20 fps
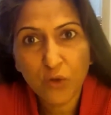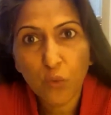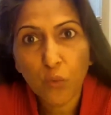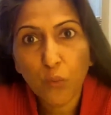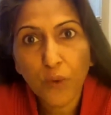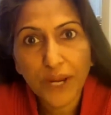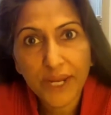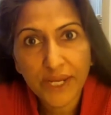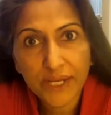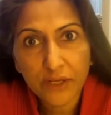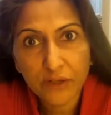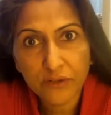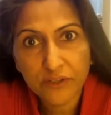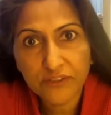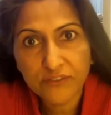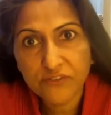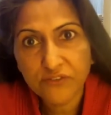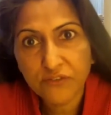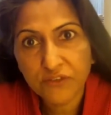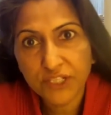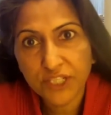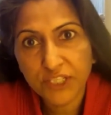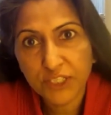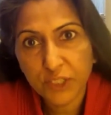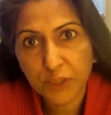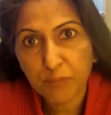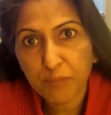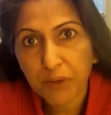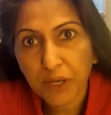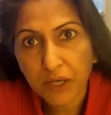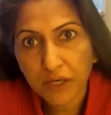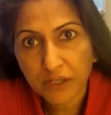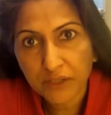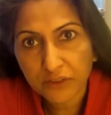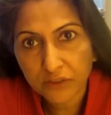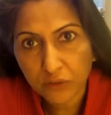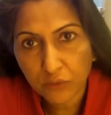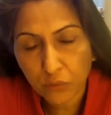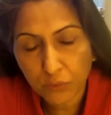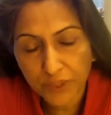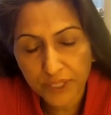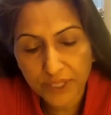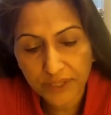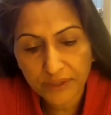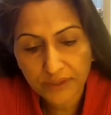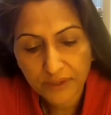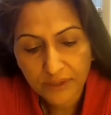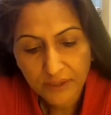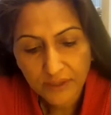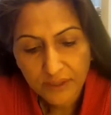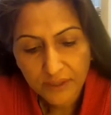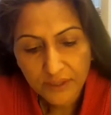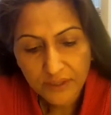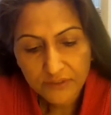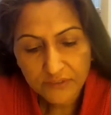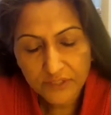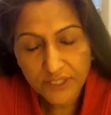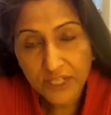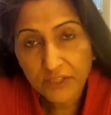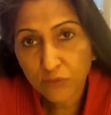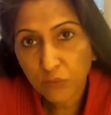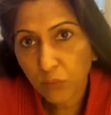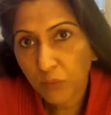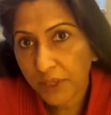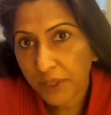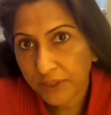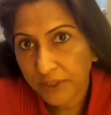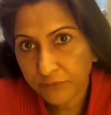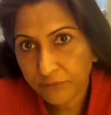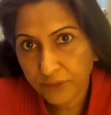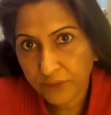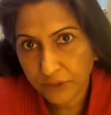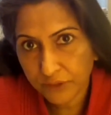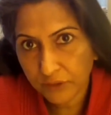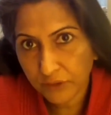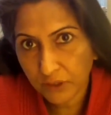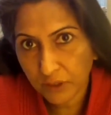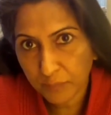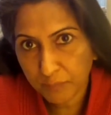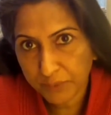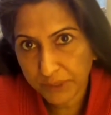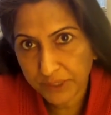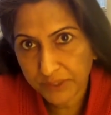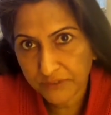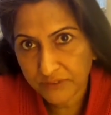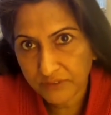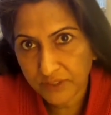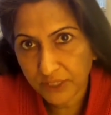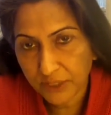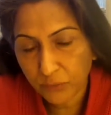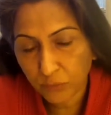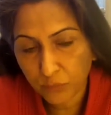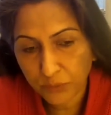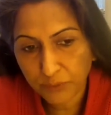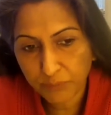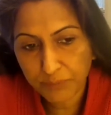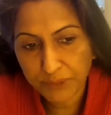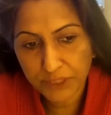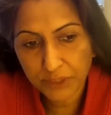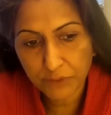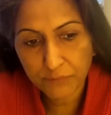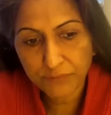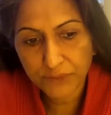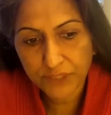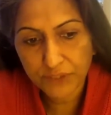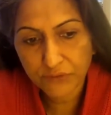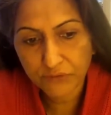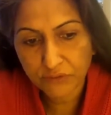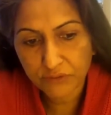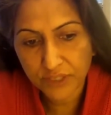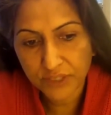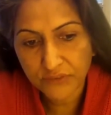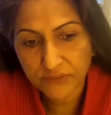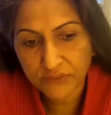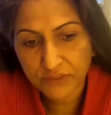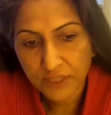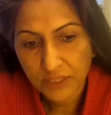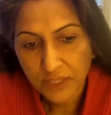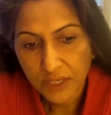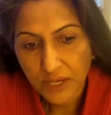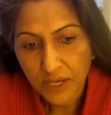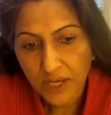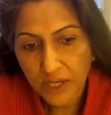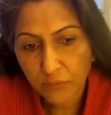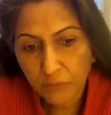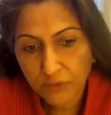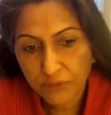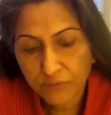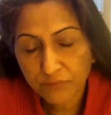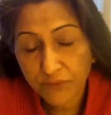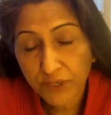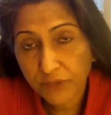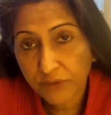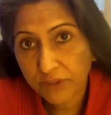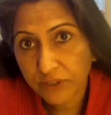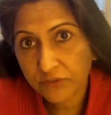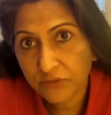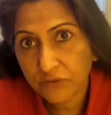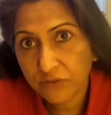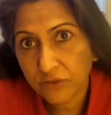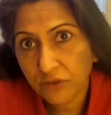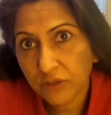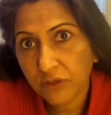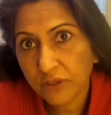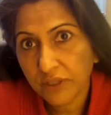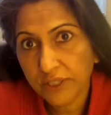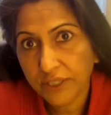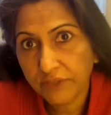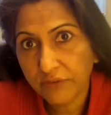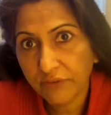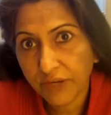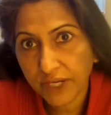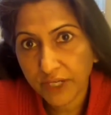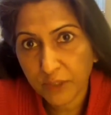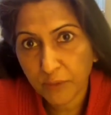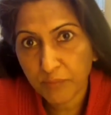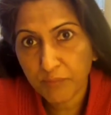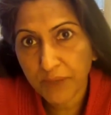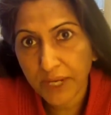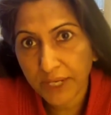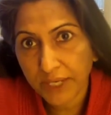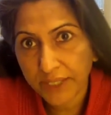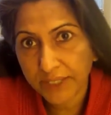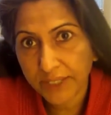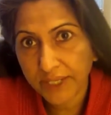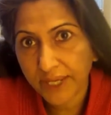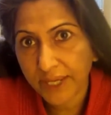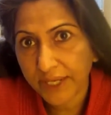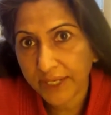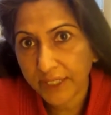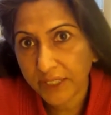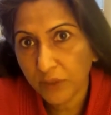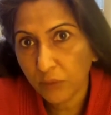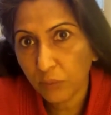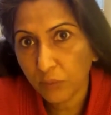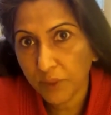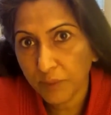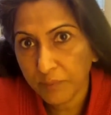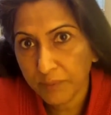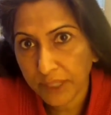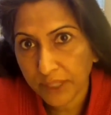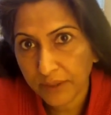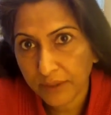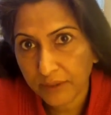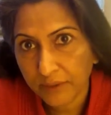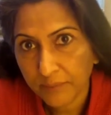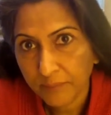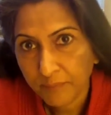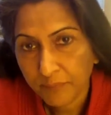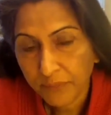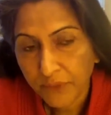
way or a strategic pathway. So that's one of the topics that would be of interest. I would very strongly recommend any women